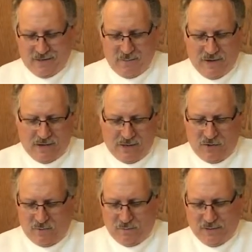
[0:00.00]
make a
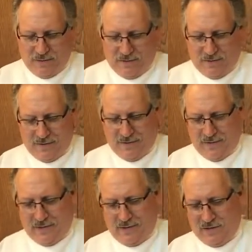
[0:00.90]
loop,
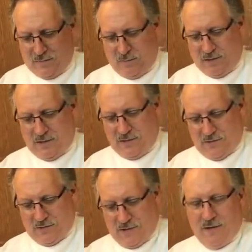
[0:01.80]
and just put this
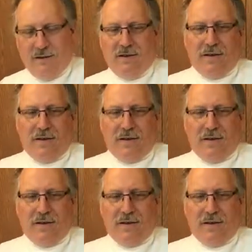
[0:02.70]
through here.